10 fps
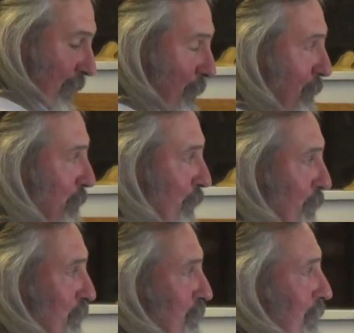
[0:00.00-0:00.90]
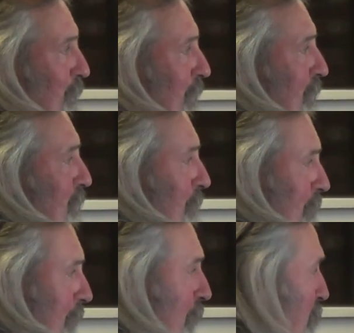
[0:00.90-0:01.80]
debt because that means
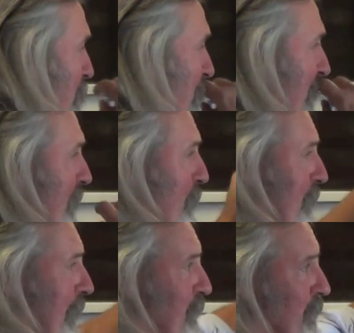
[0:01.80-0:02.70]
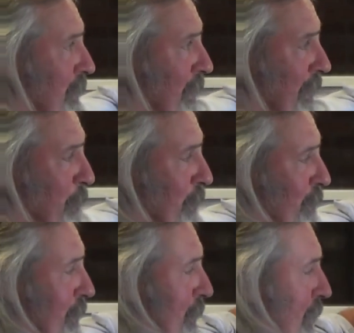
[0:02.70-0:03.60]
they owe duty and obligation. And when
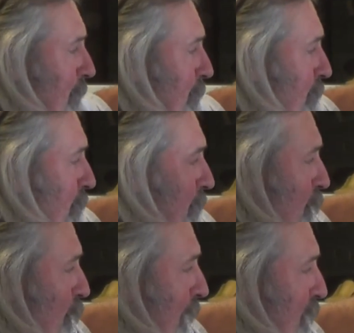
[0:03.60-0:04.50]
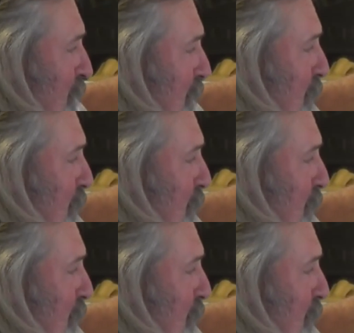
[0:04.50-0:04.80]
you're in debt, you're actually